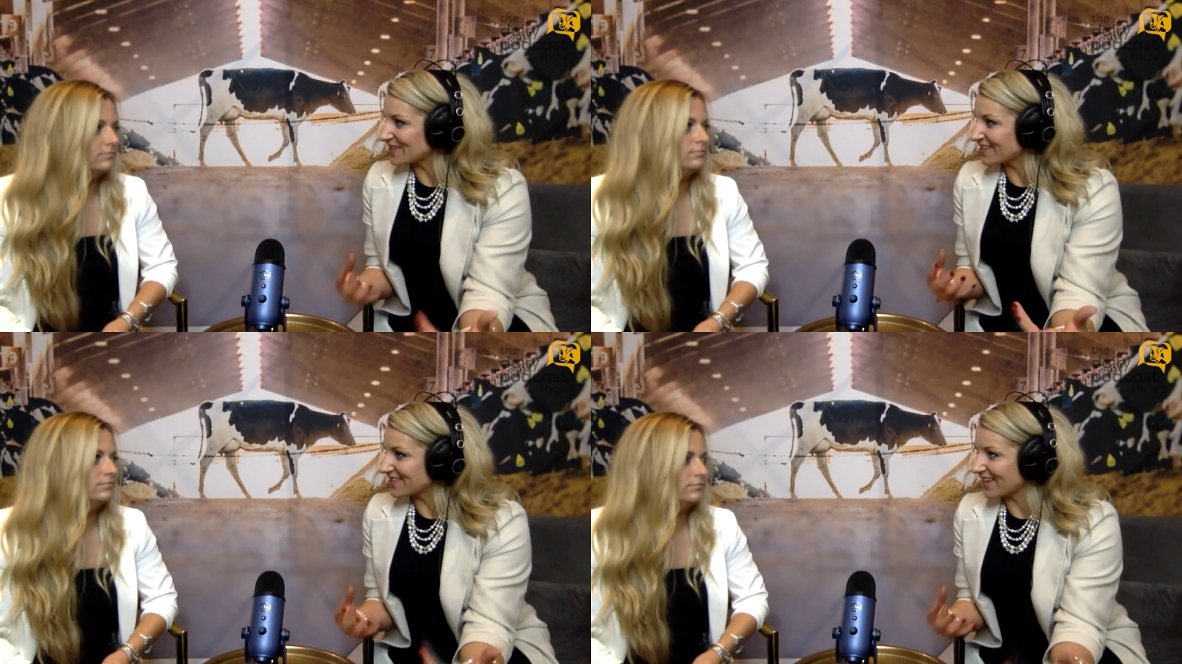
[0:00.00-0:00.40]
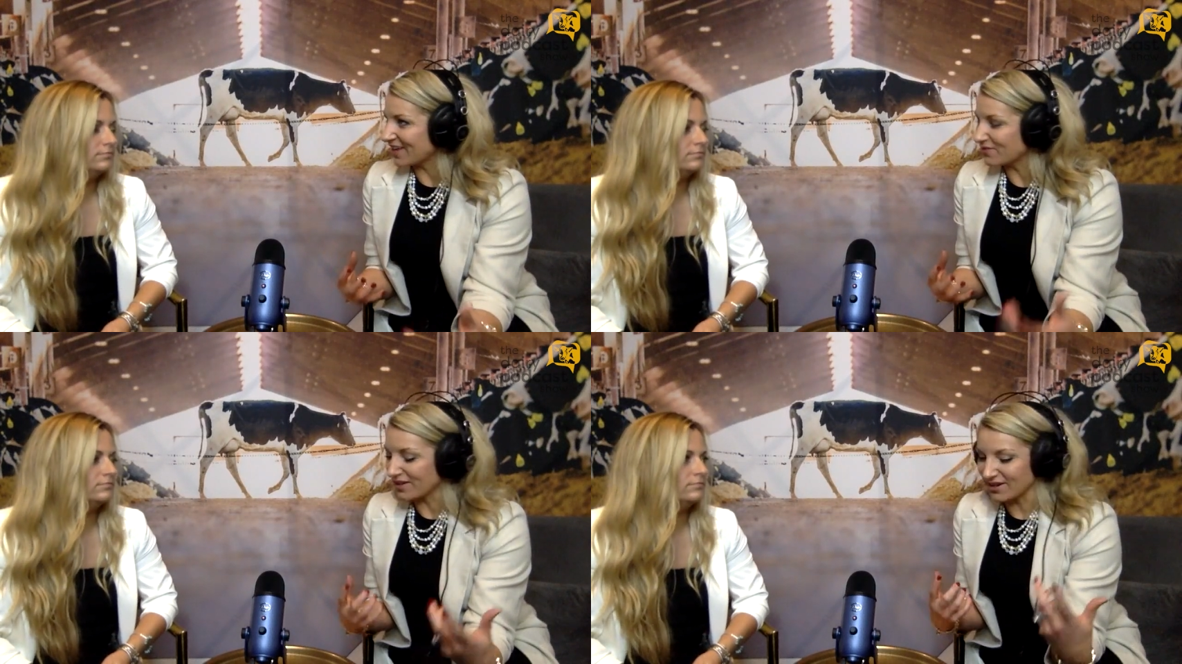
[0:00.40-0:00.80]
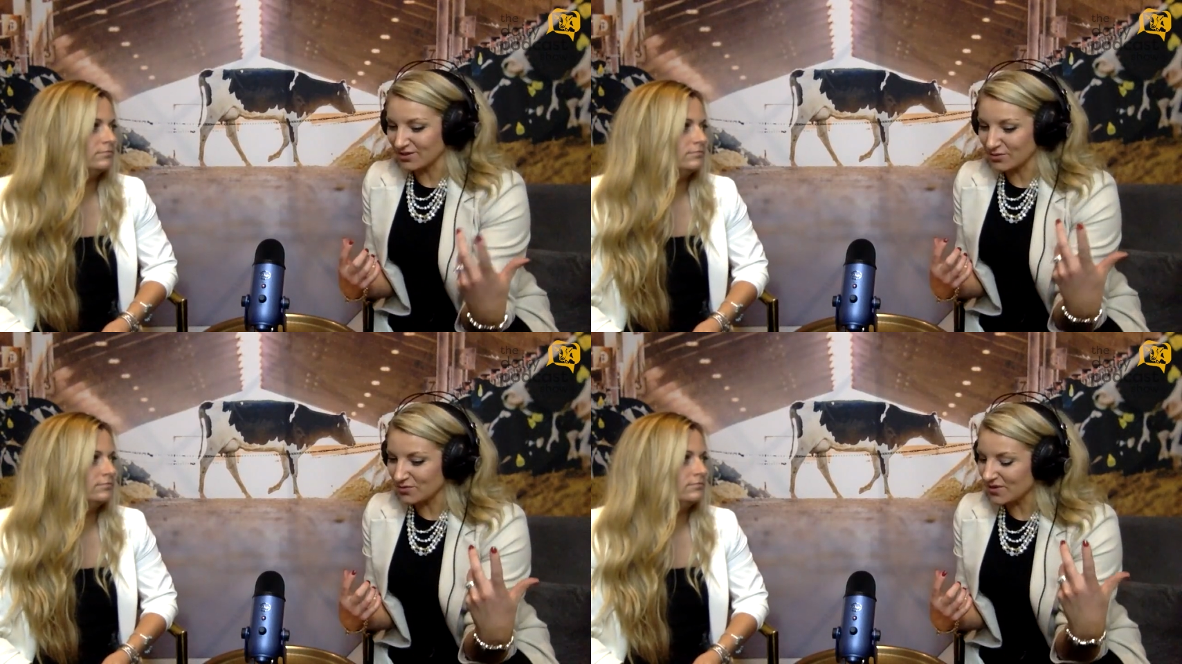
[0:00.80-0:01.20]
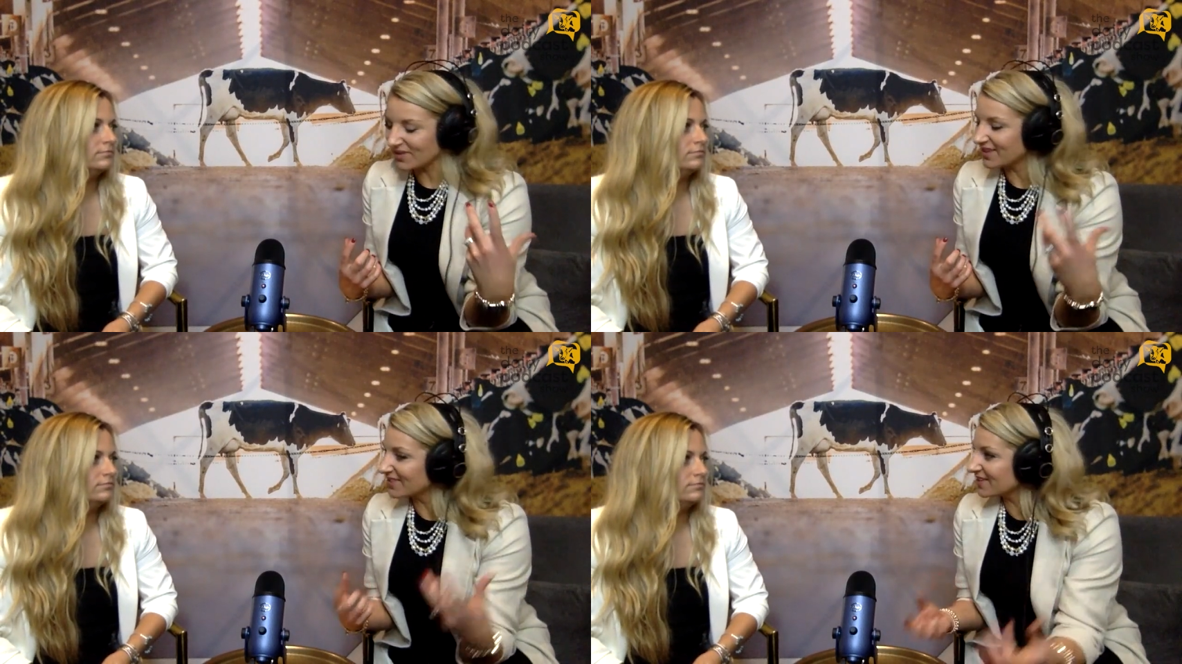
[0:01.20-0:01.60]
Speaker 1: mm-hmm. as CAFET, you
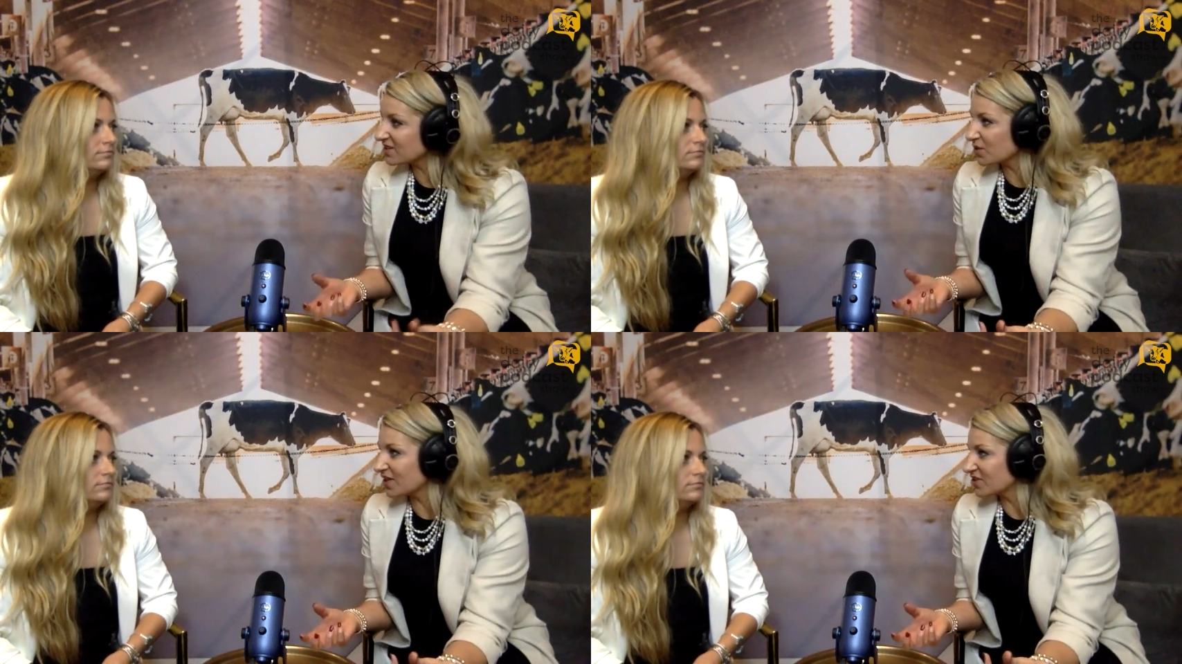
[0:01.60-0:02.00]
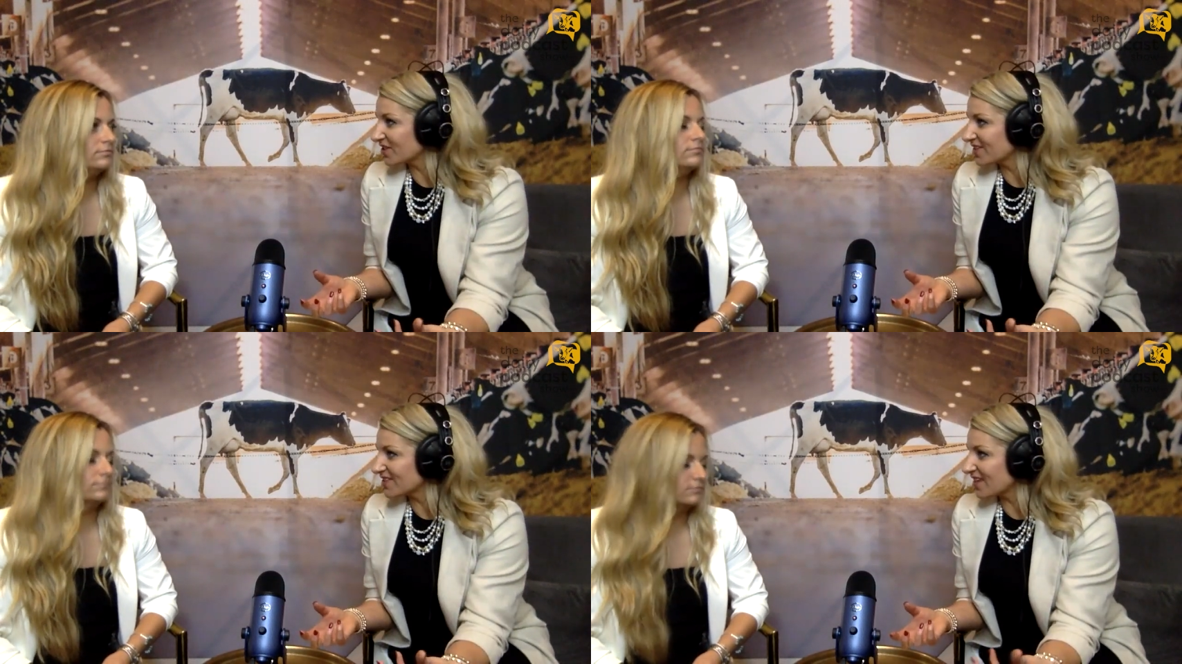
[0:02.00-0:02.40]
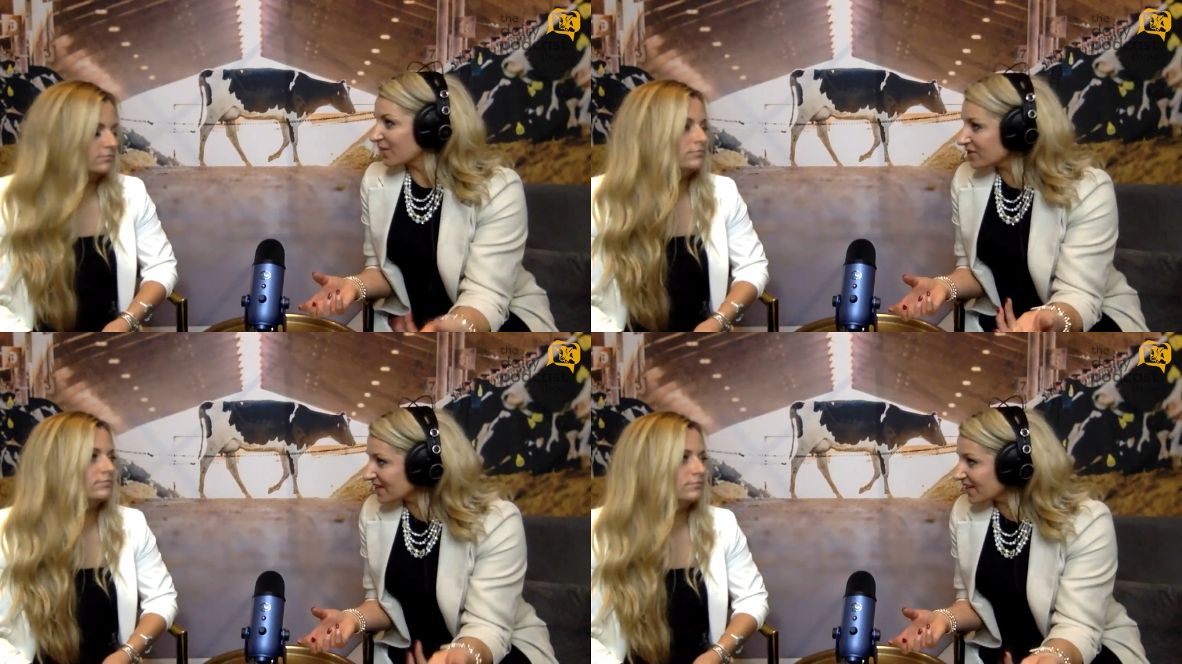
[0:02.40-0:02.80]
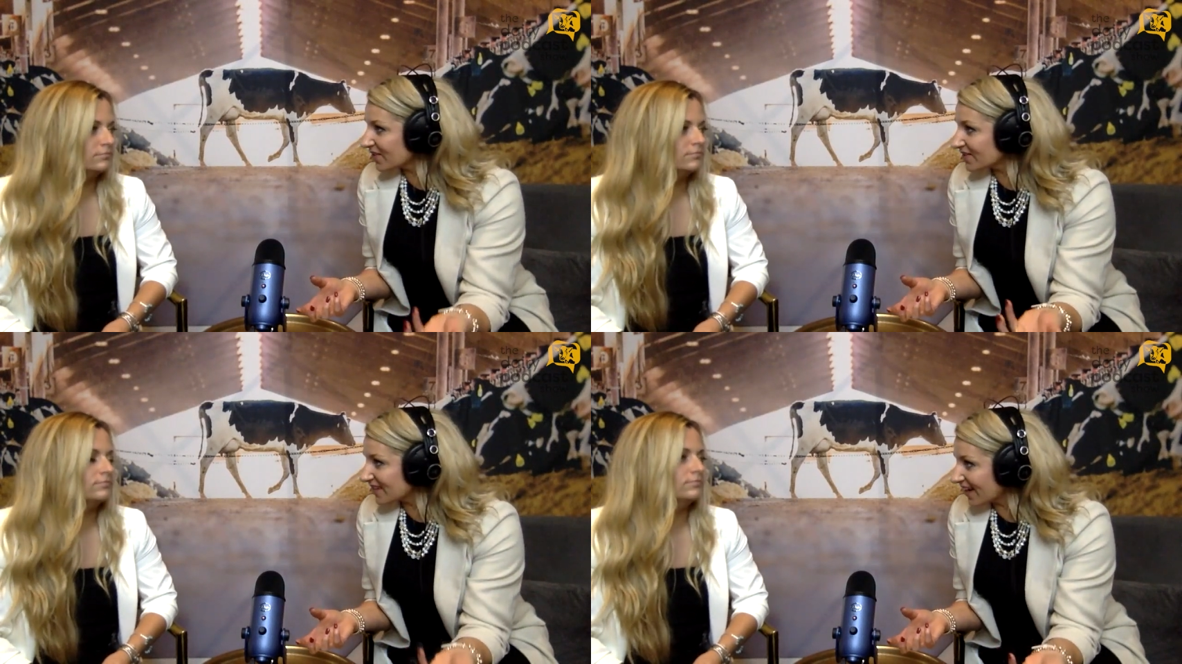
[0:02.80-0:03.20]
get these questions every
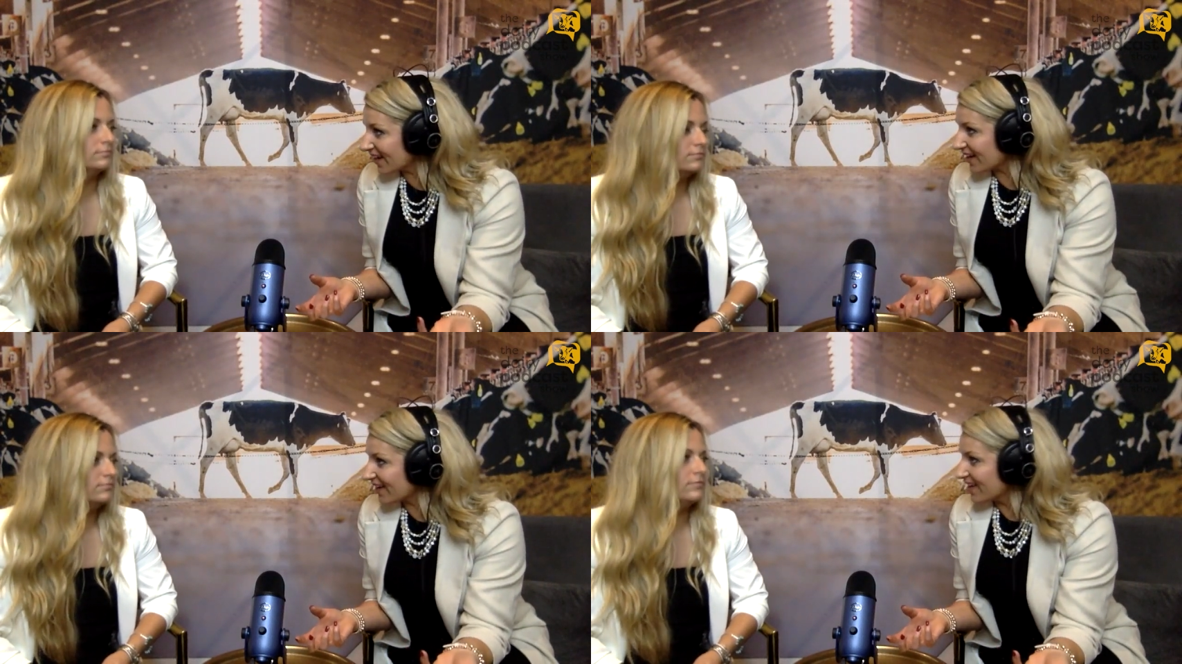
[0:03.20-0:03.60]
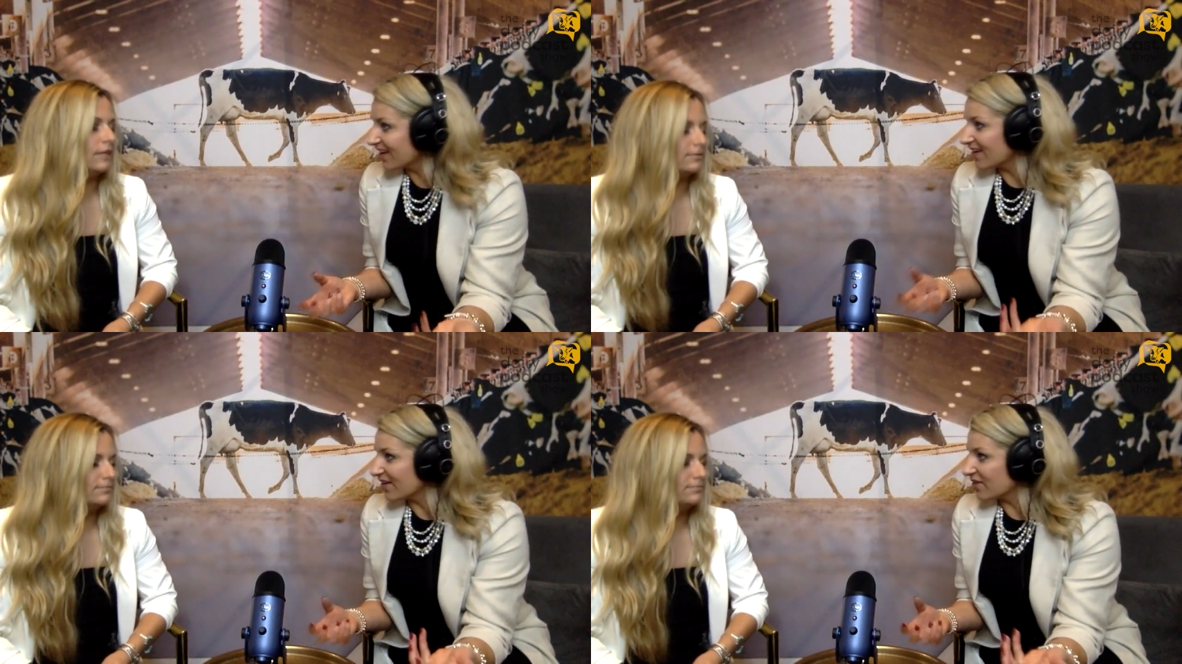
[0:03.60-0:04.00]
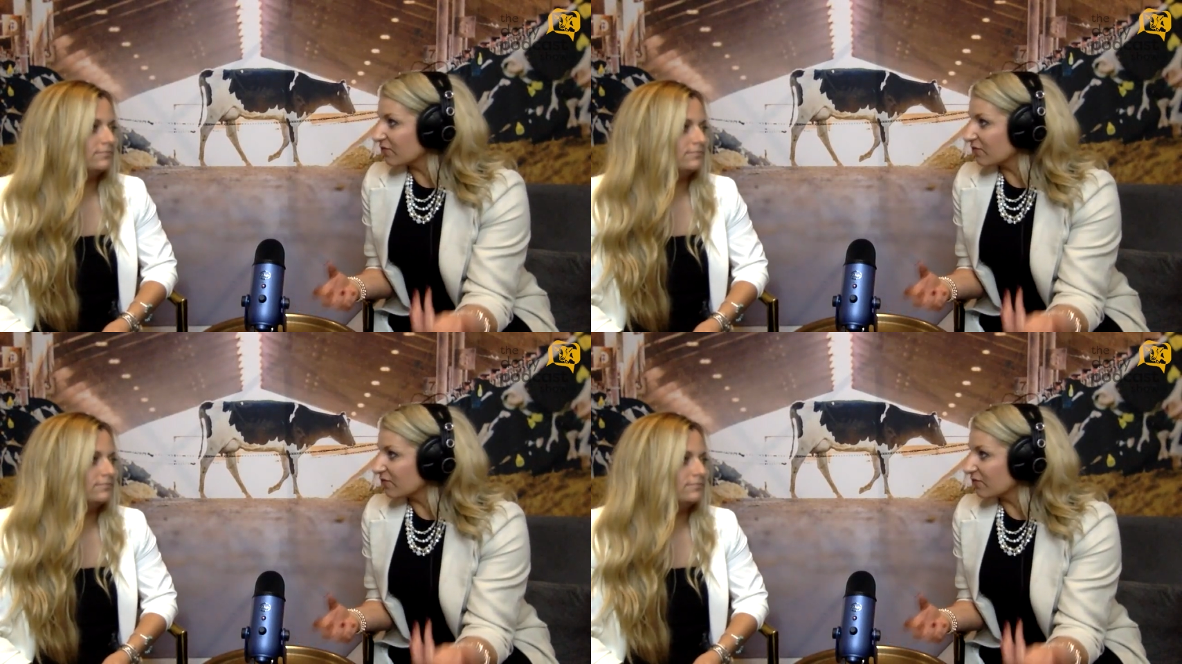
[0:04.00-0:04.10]
single day yeah.